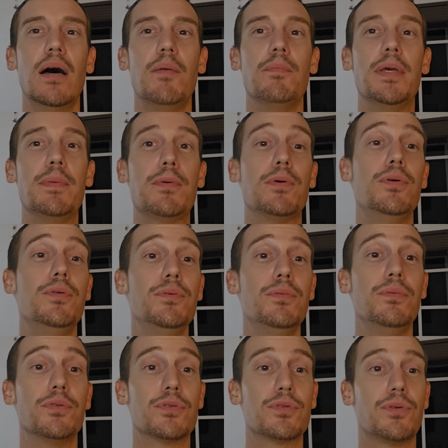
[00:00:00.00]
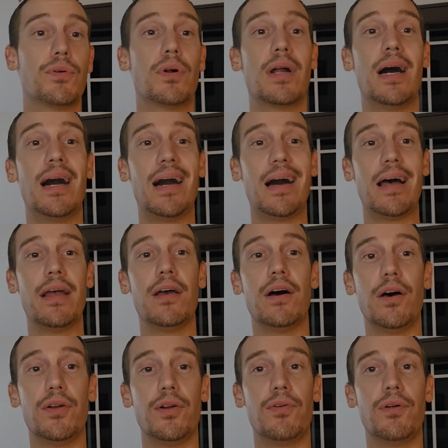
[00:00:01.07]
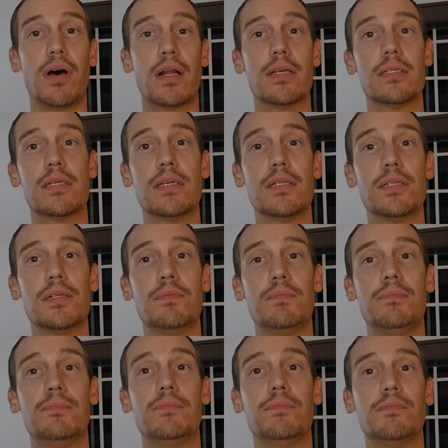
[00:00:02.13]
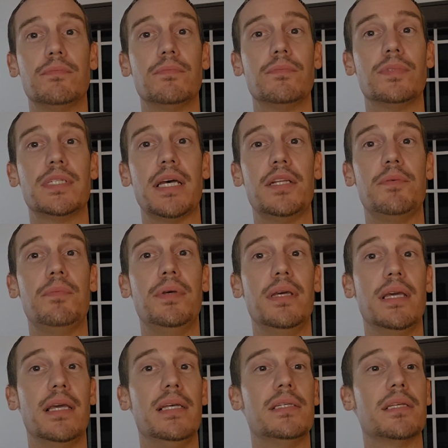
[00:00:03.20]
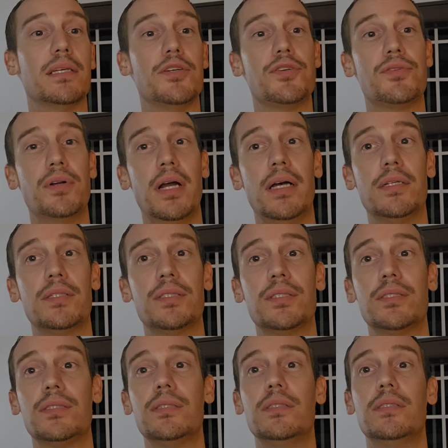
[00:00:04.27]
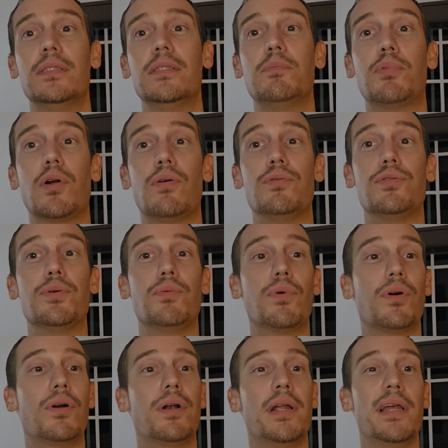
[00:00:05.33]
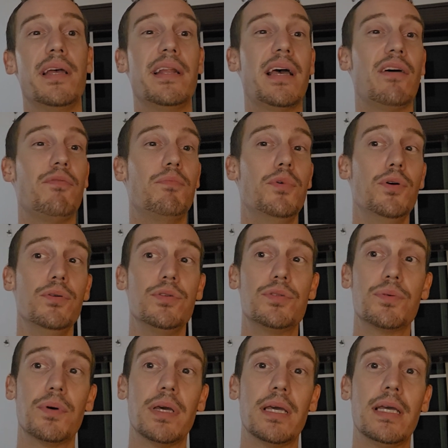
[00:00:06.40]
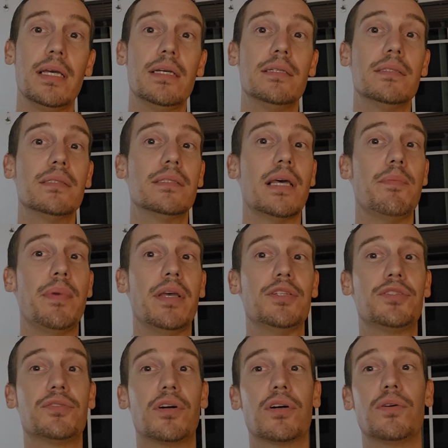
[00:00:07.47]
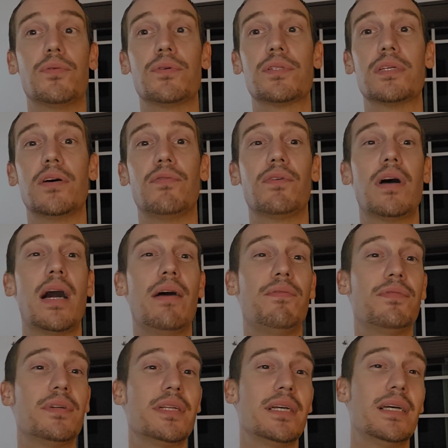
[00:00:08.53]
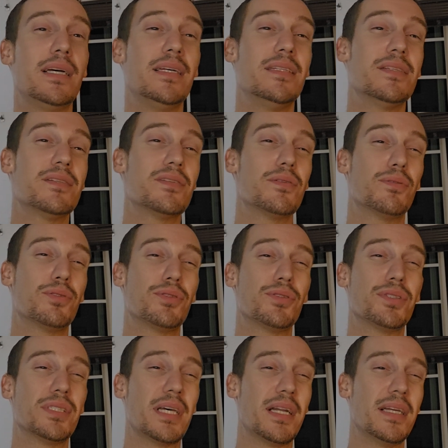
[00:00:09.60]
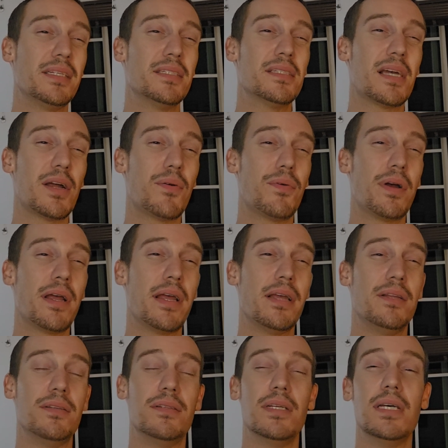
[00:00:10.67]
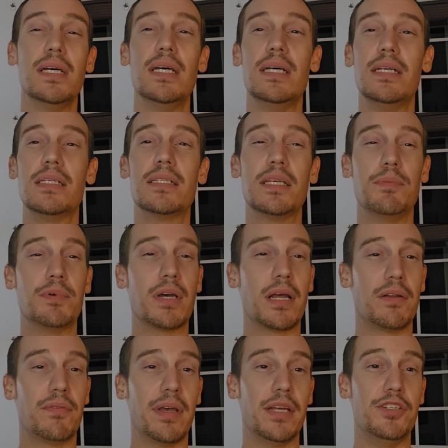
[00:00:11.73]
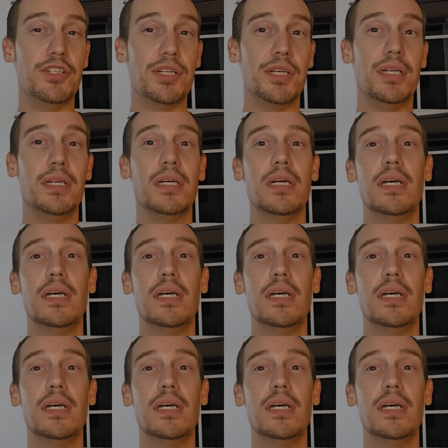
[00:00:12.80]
People who score high on neuroticism tend to be easily stressed, prone to worry and have mood swings. They may struggle with self-confidence, social settings that way, and seem kind of edgy.